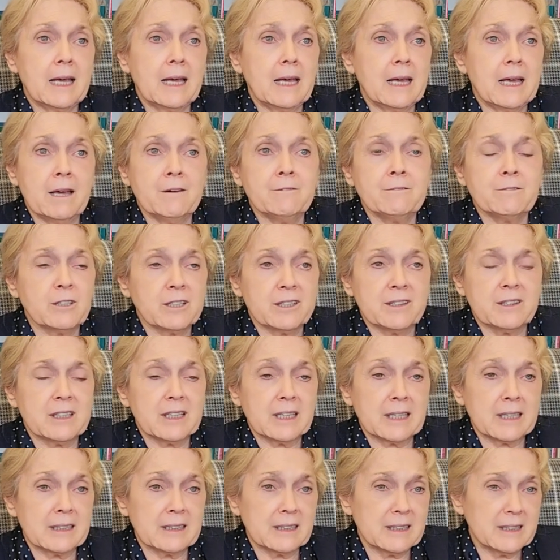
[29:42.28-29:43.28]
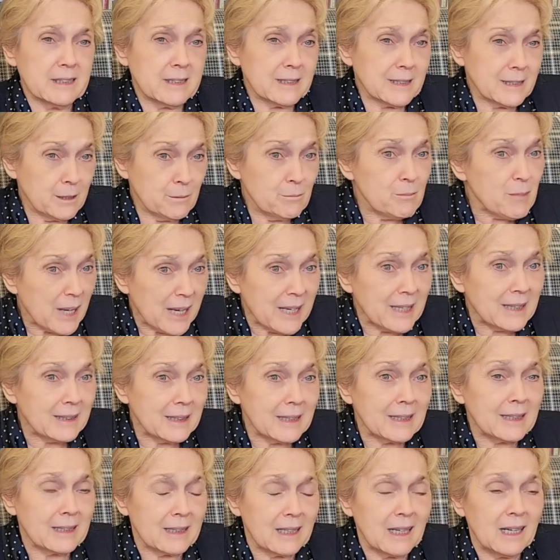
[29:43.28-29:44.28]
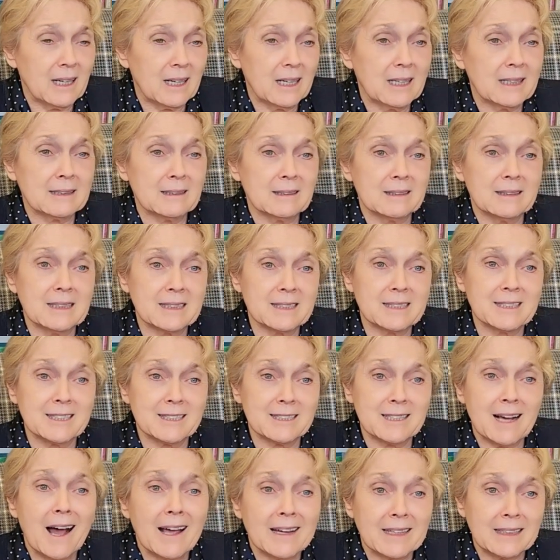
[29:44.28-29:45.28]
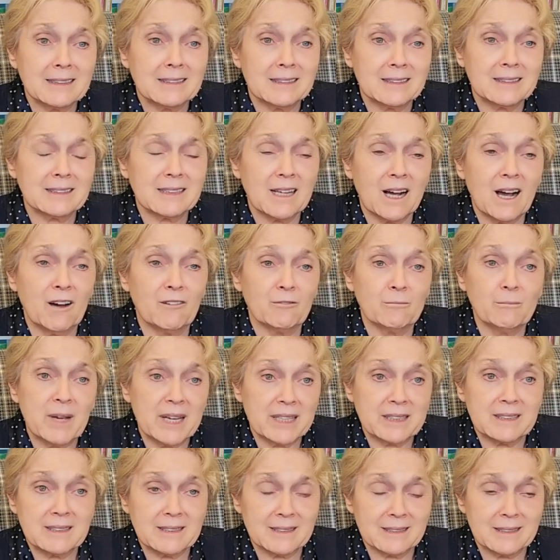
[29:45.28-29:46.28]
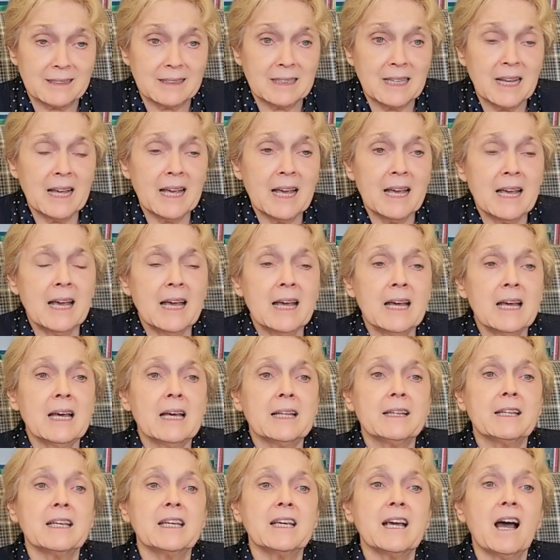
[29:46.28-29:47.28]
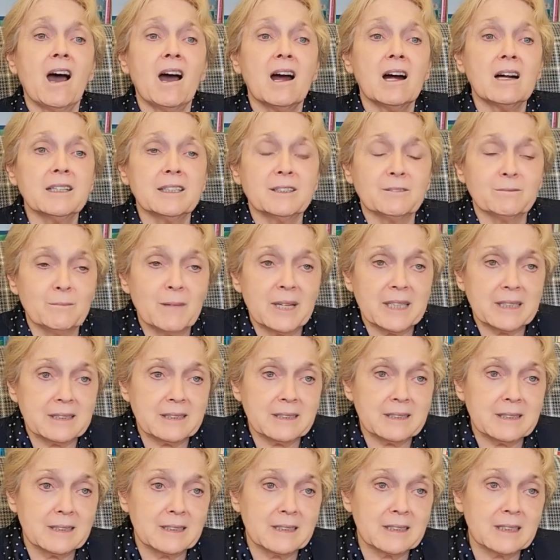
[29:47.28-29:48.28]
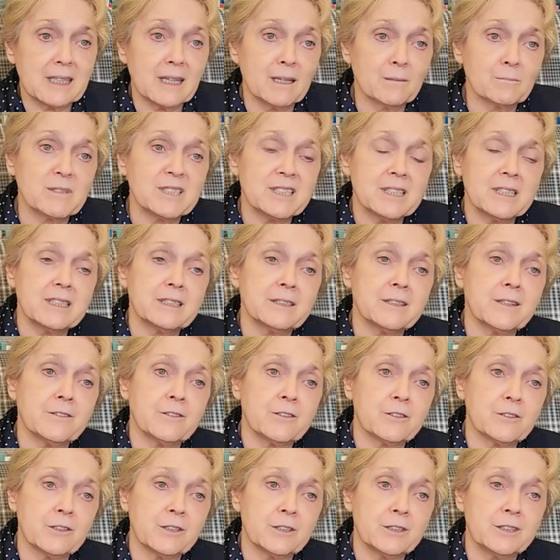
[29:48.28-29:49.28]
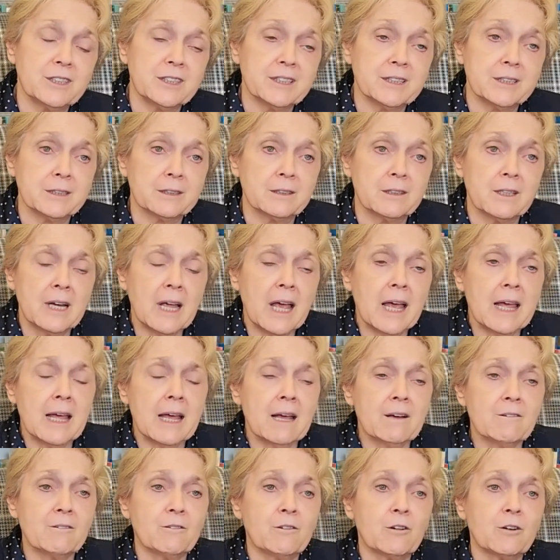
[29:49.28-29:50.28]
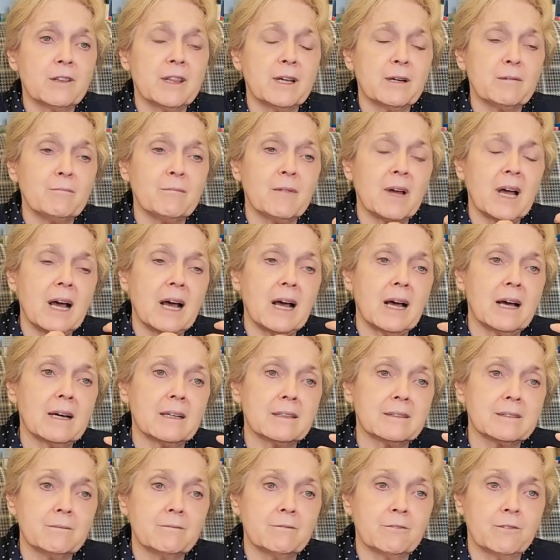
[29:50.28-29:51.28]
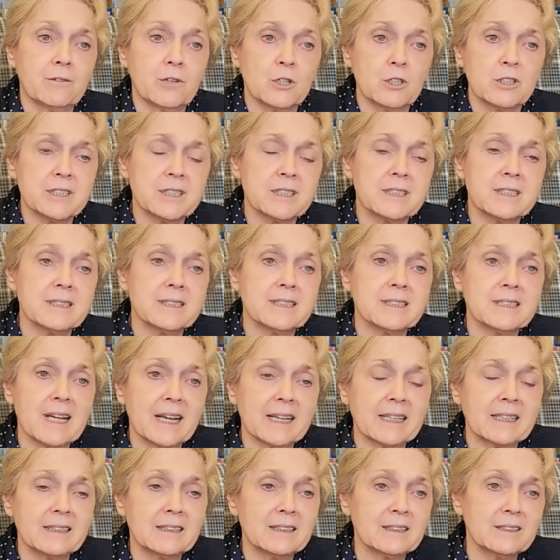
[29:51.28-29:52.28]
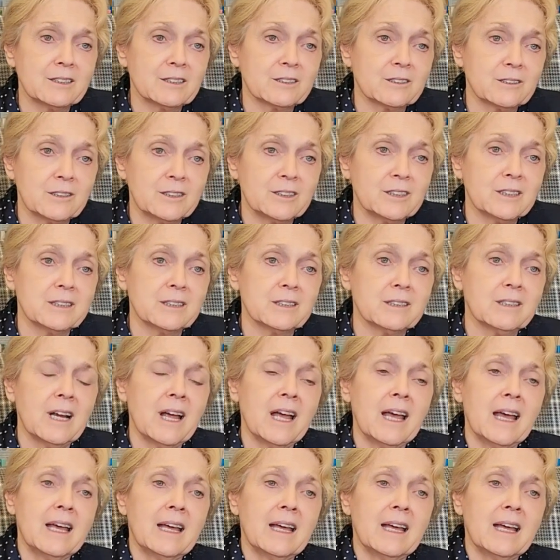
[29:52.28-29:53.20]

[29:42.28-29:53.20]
everything is depending on the science of medicine. The art of medicine comes in the third year. For them, first and second and third year,